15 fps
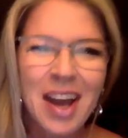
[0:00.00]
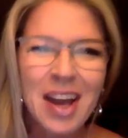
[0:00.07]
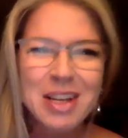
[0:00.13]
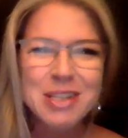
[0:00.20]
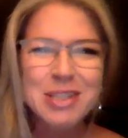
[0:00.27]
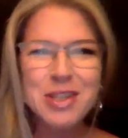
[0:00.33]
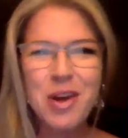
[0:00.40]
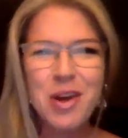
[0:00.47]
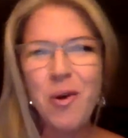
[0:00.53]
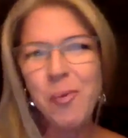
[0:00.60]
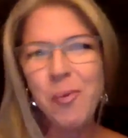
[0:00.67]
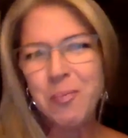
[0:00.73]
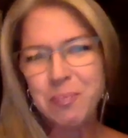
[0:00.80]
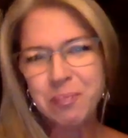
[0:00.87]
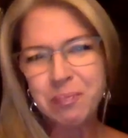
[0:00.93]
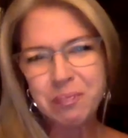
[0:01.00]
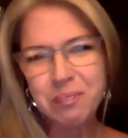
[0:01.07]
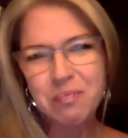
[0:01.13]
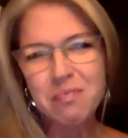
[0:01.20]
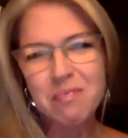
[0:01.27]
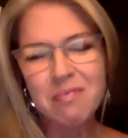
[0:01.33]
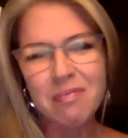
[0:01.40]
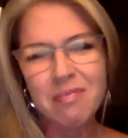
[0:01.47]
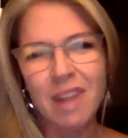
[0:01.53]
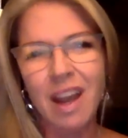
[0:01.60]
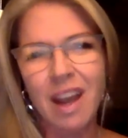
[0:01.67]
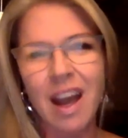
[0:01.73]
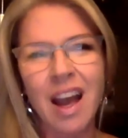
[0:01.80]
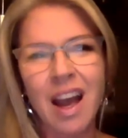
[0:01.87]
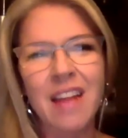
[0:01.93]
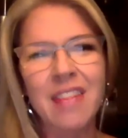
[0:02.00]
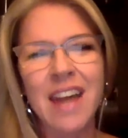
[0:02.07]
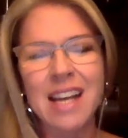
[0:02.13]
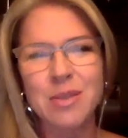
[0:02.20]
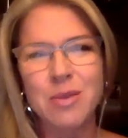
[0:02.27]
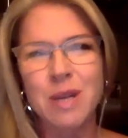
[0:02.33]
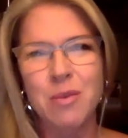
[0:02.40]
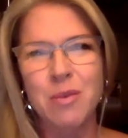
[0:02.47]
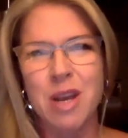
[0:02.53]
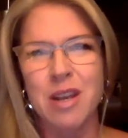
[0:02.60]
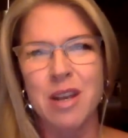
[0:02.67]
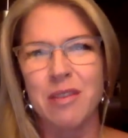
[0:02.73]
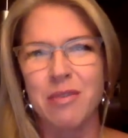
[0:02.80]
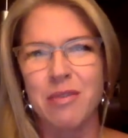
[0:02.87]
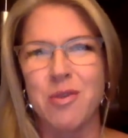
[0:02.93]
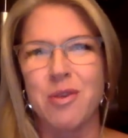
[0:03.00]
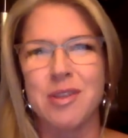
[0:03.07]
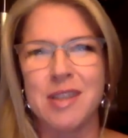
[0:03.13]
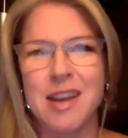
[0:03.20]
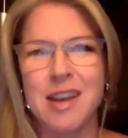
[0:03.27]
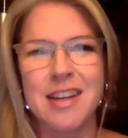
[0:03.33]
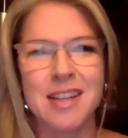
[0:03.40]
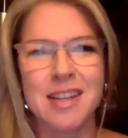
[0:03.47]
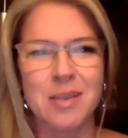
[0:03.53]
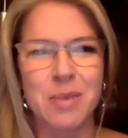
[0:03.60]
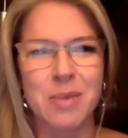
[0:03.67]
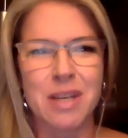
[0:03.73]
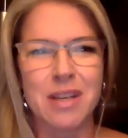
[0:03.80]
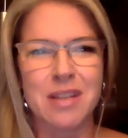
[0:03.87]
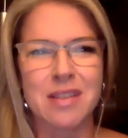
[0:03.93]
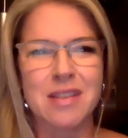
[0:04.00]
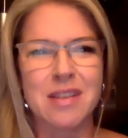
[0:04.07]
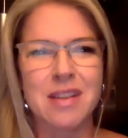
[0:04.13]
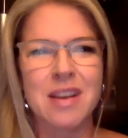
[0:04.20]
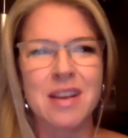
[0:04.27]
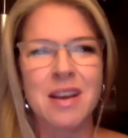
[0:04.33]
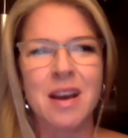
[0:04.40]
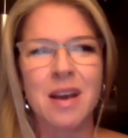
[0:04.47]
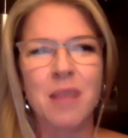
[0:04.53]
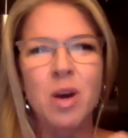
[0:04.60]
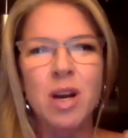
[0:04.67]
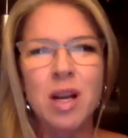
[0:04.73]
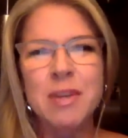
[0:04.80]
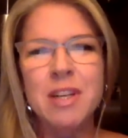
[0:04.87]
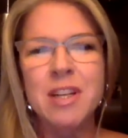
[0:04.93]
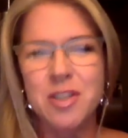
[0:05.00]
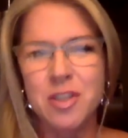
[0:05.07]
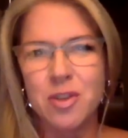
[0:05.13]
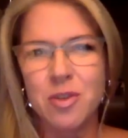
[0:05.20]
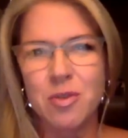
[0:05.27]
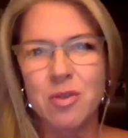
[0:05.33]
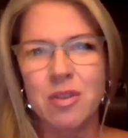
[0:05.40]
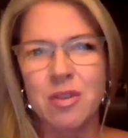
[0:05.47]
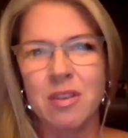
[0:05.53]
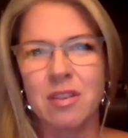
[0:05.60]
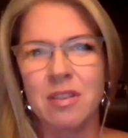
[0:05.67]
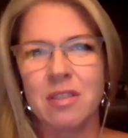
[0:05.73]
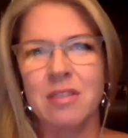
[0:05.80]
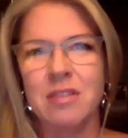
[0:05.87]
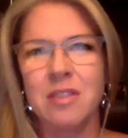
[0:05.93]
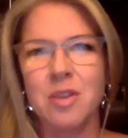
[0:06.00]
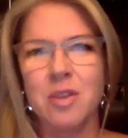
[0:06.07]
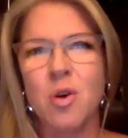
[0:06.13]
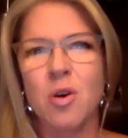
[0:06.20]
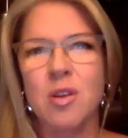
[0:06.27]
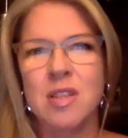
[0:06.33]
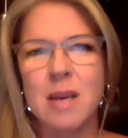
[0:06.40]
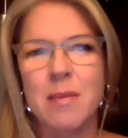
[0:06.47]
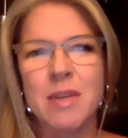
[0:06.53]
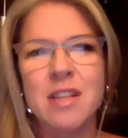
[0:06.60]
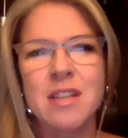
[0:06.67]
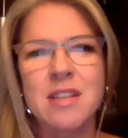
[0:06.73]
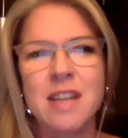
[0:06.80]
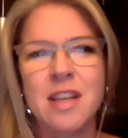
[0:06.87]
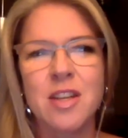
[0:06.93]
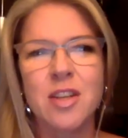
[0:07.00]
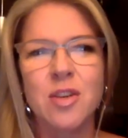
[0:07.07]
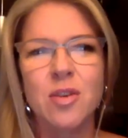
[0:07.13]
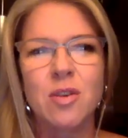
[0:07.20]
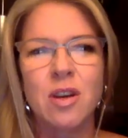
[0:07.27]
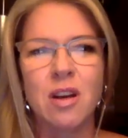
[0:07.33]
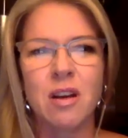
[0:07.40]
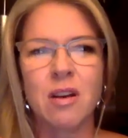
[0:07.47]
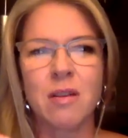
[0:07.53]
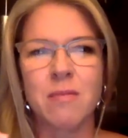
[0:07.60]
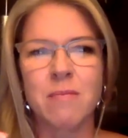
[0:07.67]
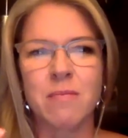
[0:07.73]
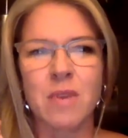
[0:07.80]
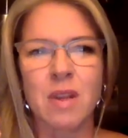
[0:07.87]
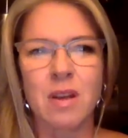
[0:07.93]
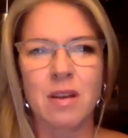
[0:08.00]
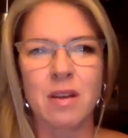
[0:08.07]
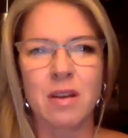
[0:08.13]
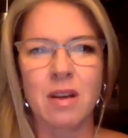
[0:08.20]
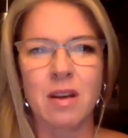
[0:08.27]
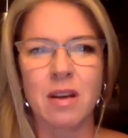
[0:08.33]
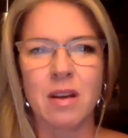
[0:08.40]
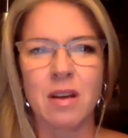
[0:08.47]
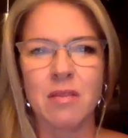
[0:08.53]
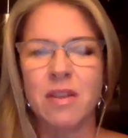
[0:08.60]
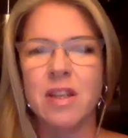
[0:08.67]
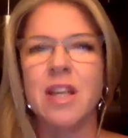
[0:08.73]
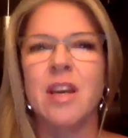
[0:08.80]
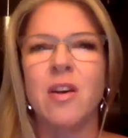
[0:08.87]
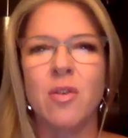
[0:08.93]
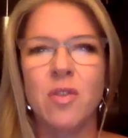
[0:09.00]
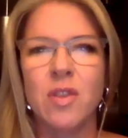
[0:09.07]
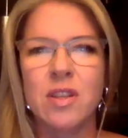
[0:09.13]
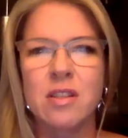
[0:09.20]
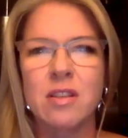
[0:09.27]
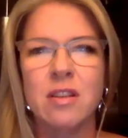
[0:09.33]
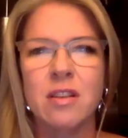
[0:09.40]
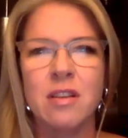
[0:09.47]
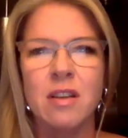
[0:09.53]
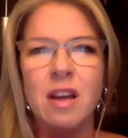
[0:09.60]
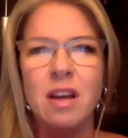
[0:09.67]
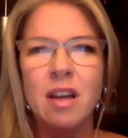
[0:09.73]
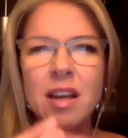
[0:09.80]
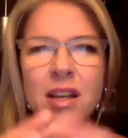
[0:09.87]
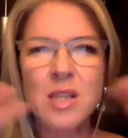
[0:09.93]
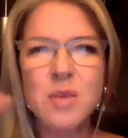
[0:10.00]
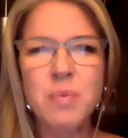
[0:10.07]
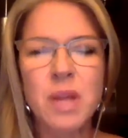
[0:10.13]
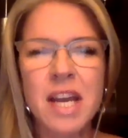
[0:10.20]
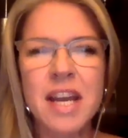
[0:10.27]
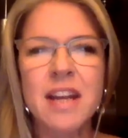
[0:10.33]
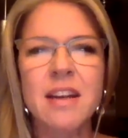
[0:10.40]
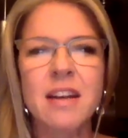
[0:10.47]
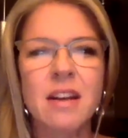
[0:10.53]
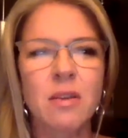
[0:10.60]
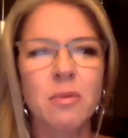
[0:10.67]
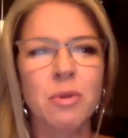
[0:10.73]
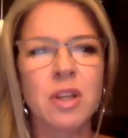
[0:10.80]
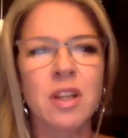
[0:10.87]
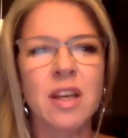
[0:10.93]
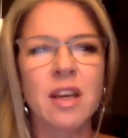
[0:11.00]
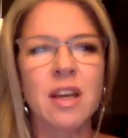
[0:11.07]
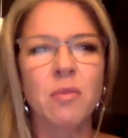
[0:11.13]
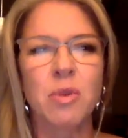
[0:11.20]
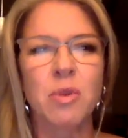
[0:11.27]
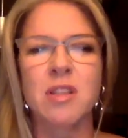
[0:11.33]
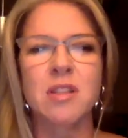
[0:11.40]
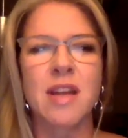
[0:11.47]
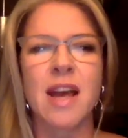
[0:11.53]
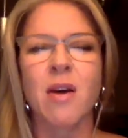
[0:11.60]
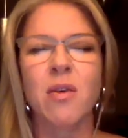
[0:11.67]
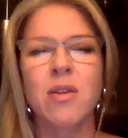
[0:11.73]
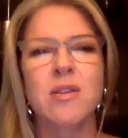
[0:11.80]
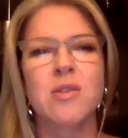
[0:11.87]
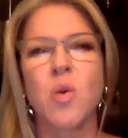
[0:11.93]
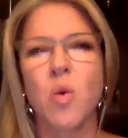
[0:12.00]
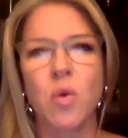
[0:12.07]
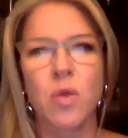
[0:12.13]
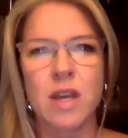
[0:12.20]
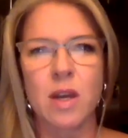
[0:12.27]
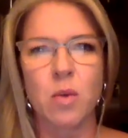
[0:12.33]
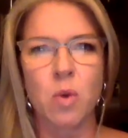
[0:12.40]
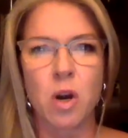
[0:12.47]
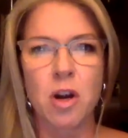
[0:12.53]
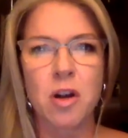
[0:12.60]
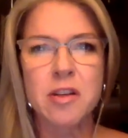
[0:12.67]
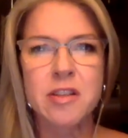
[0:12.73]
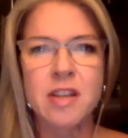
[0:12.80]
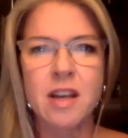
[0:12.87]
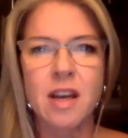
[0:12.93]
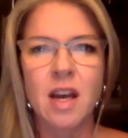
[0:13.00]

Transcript: So that's what I want you to focus on, because what I'm going to do, Nicole, is I'm going to send you a video that's going to explain really how this whole thing works.